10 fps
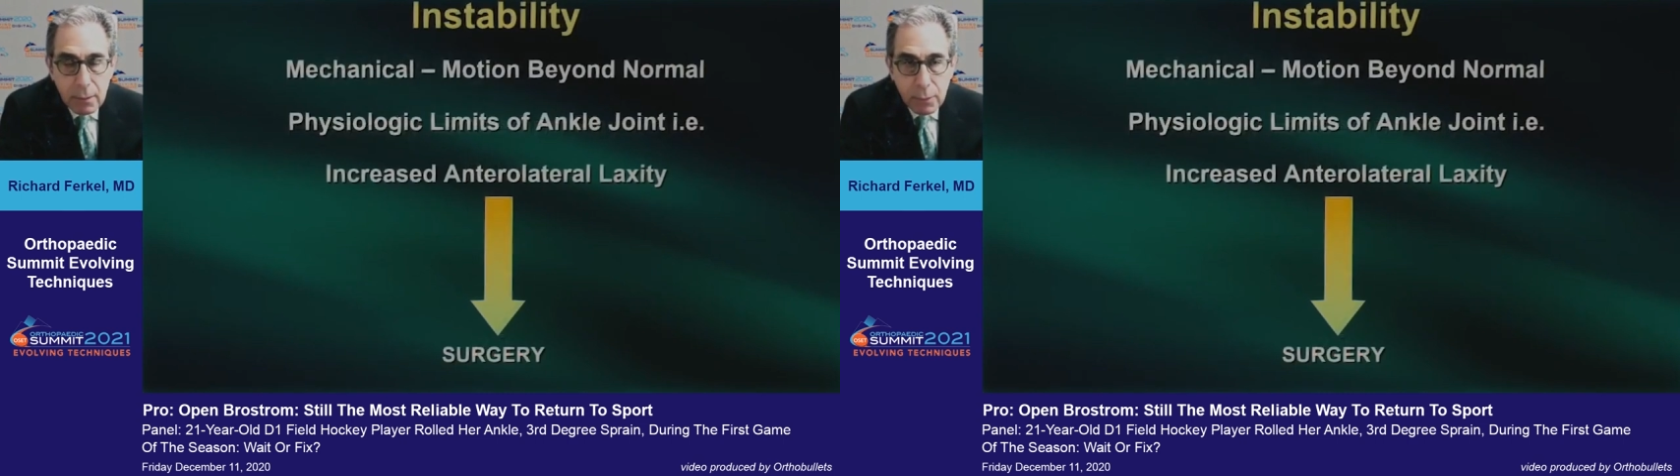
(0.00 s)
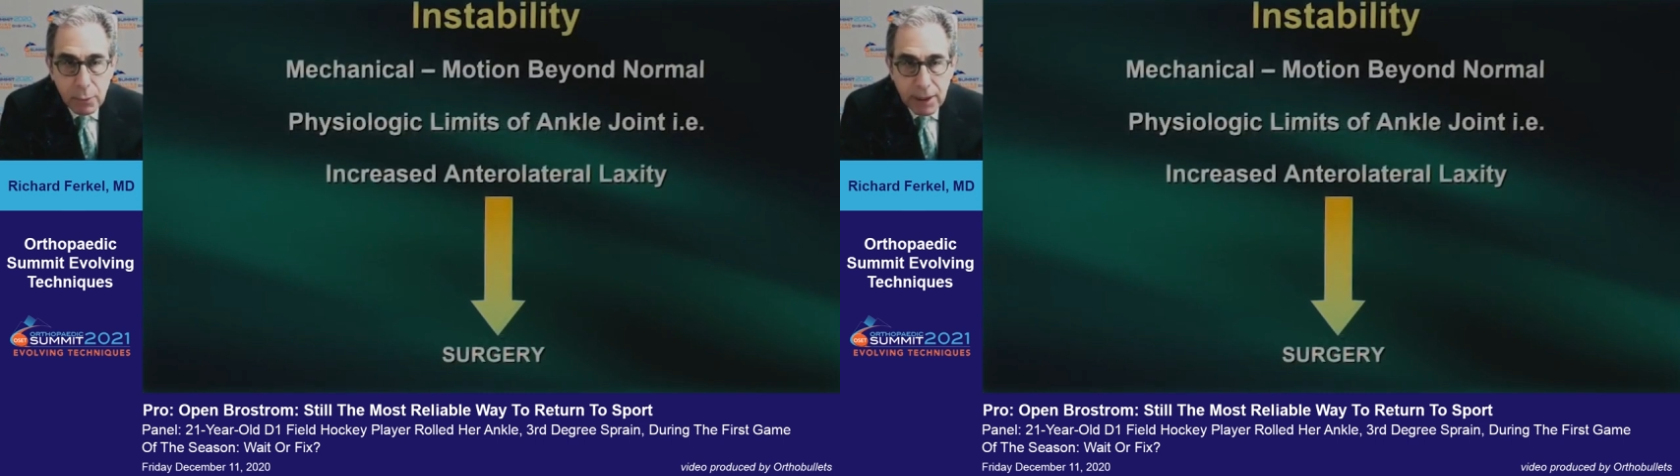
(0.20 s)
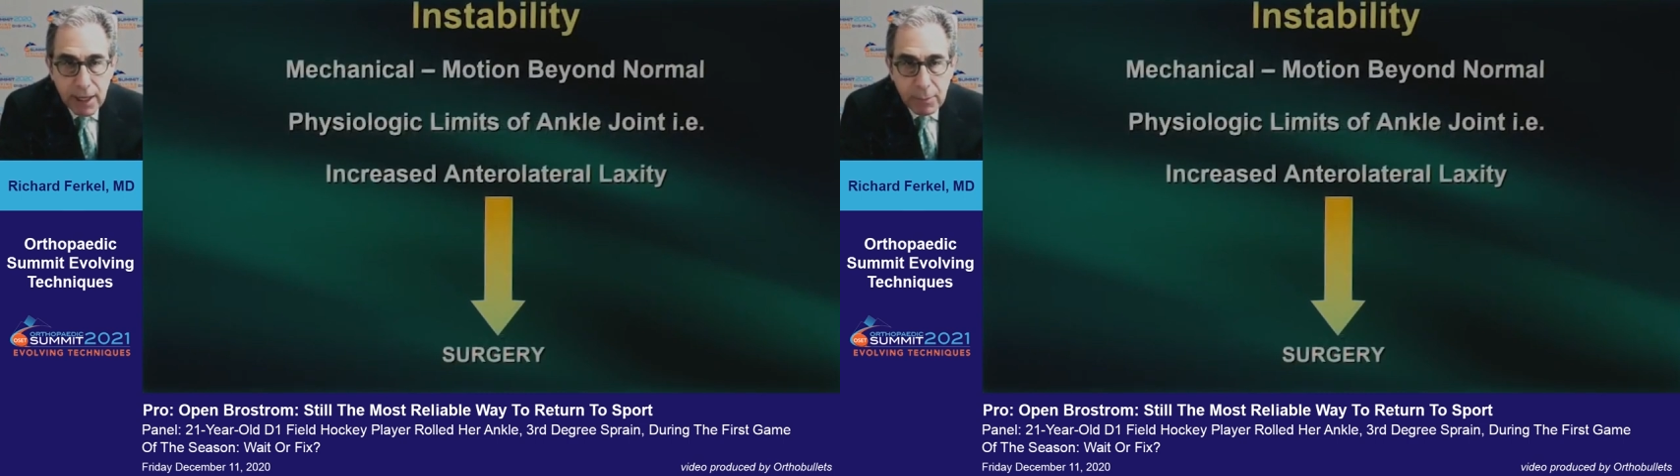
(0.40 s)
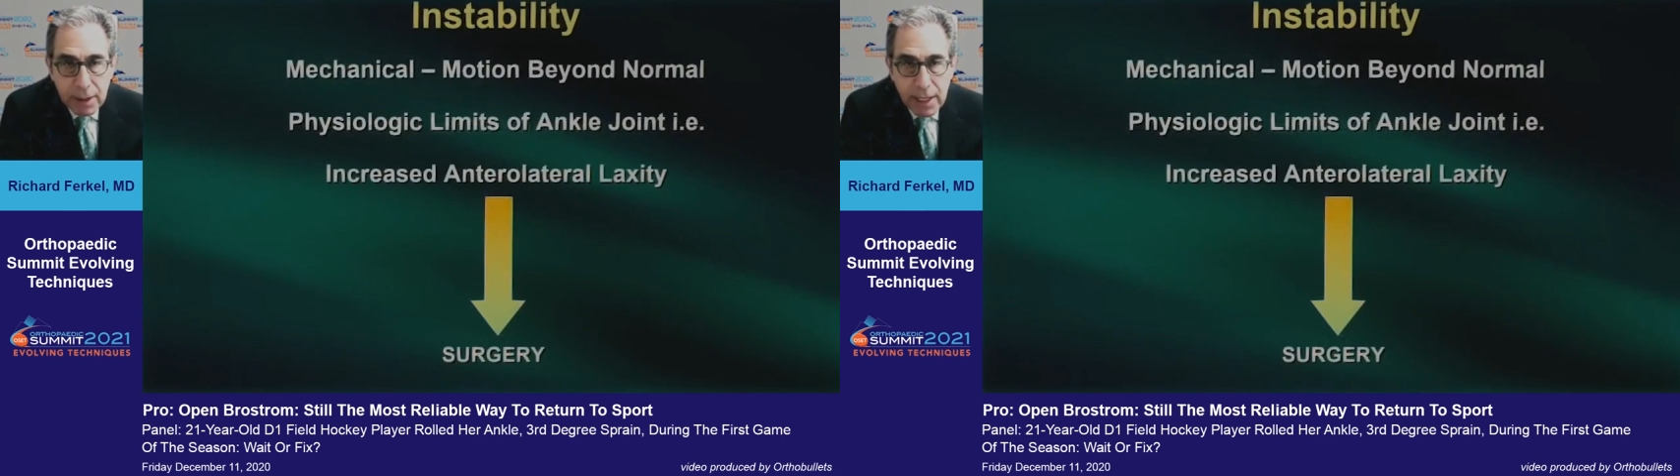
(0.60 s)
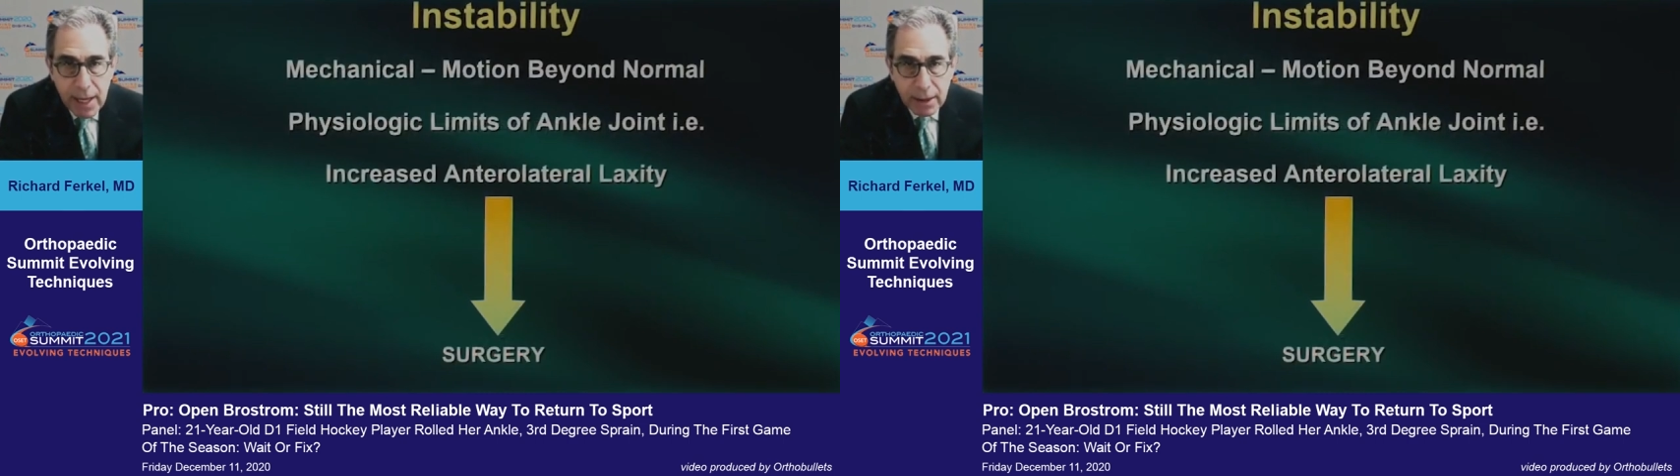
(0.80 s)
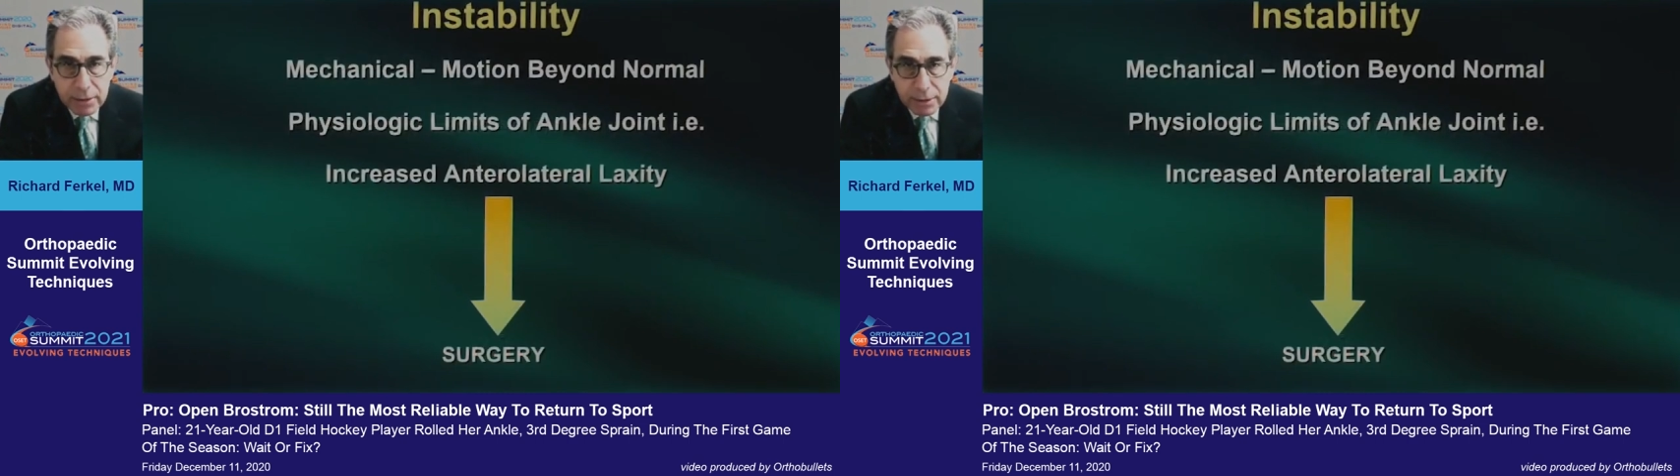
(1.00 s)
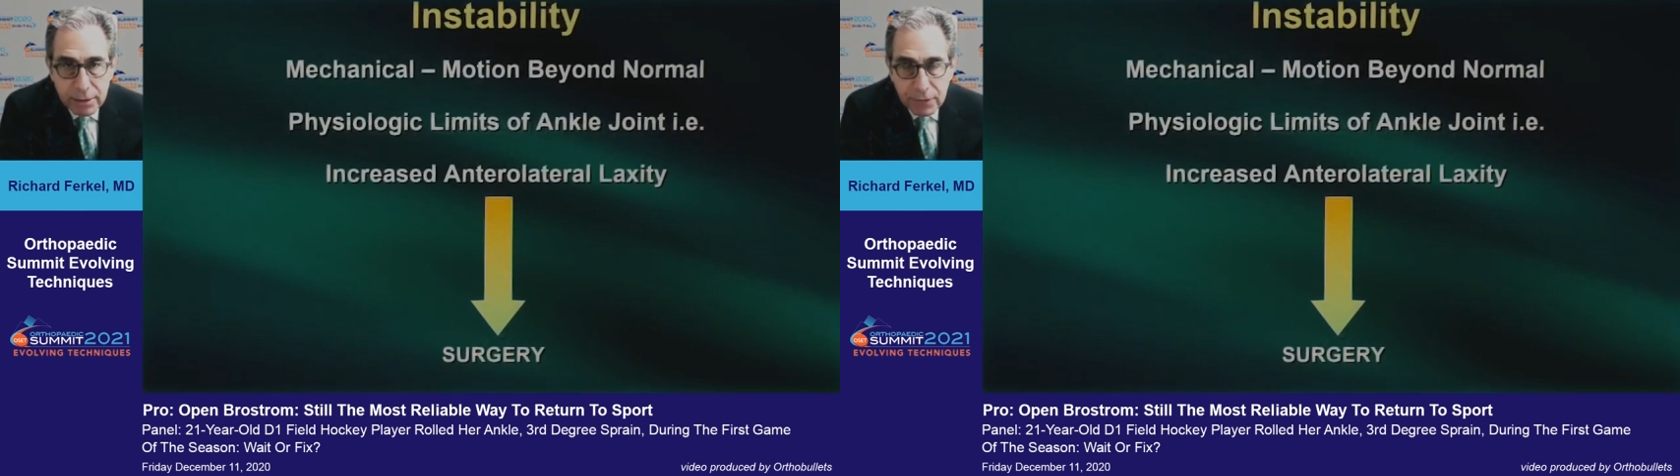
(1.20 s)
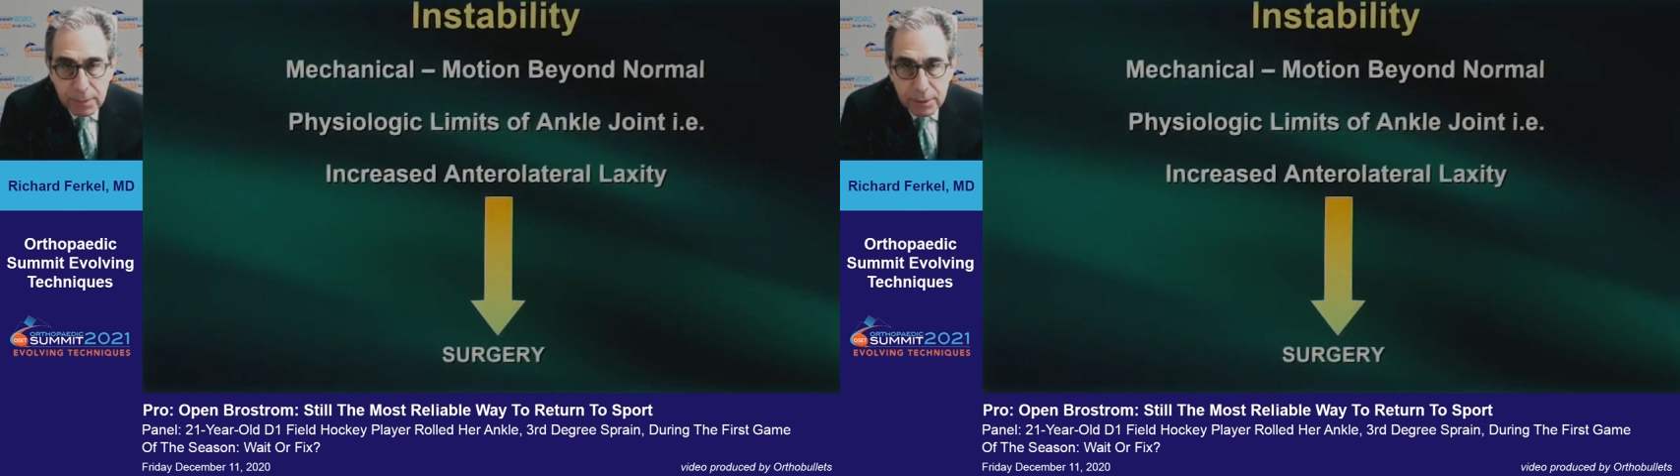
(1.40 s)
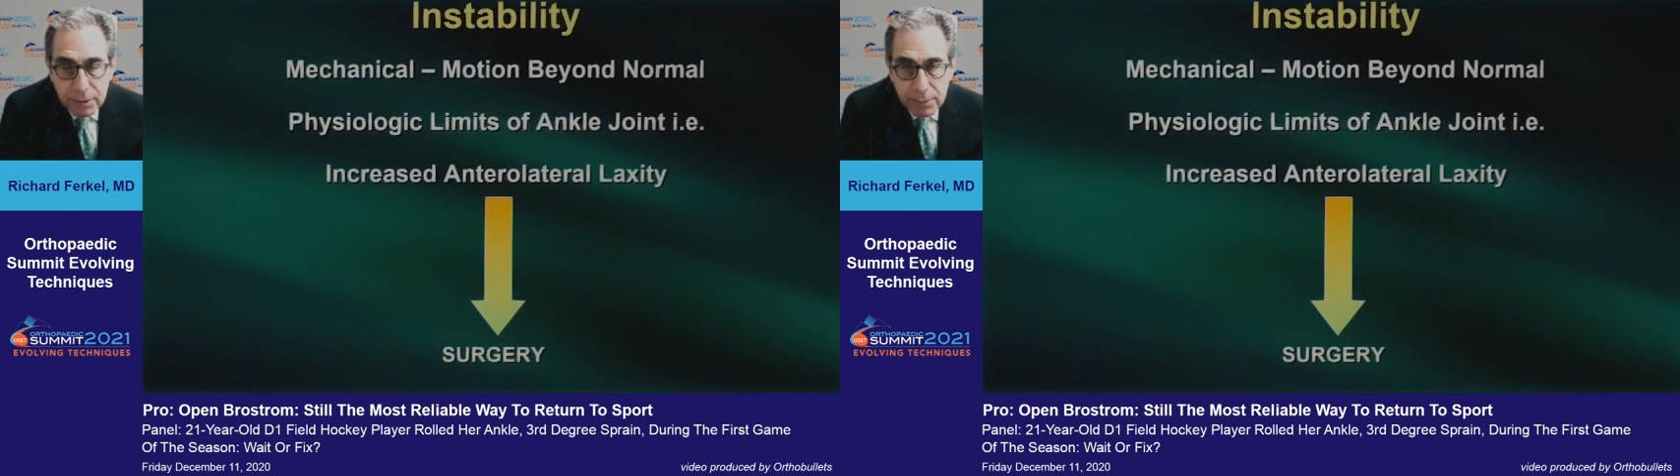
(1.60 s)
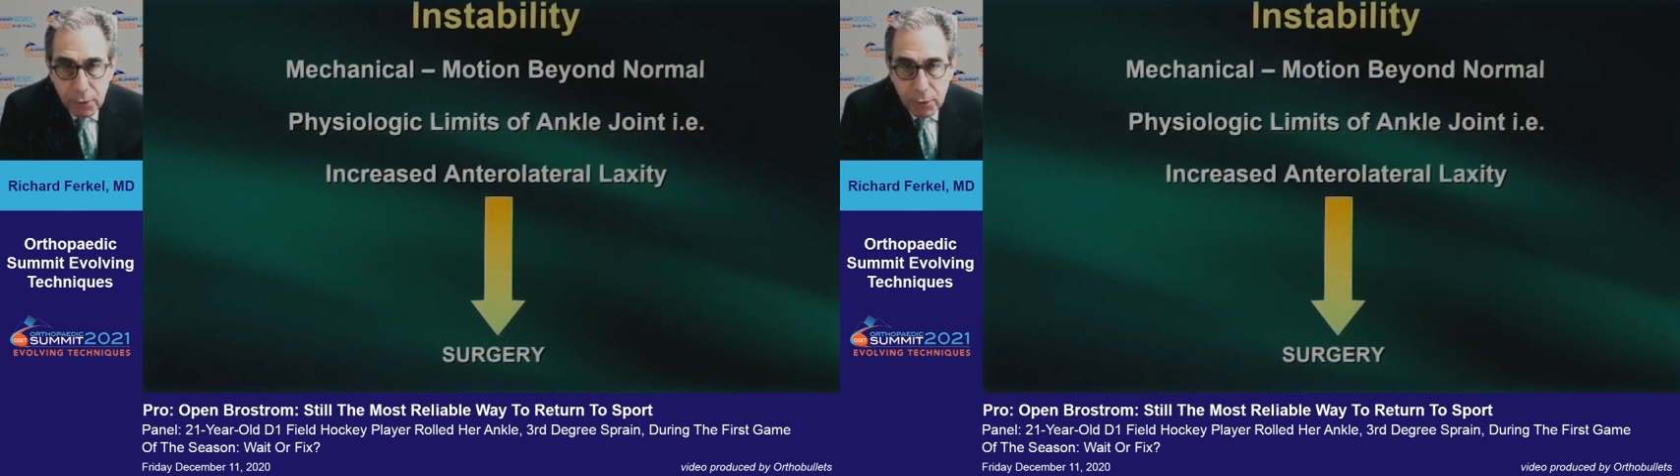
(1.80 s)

When you have mechanical instability,